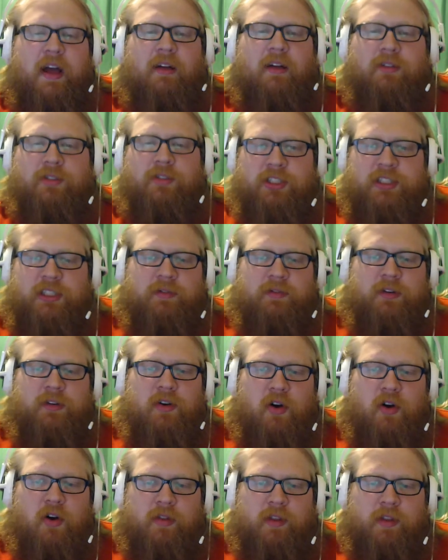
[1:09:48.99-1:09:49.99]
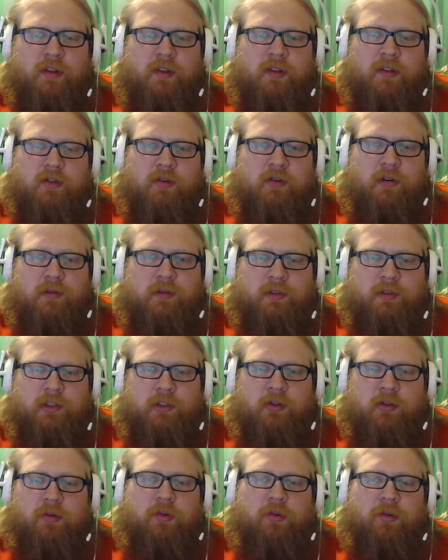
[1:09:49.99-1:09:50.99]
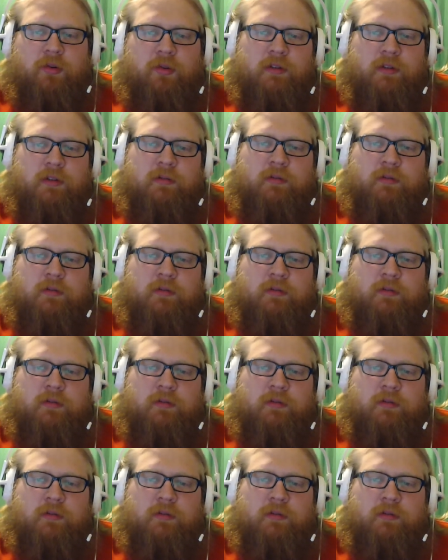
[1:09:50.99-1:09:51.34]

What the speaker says: the hell did she even know that the story was told?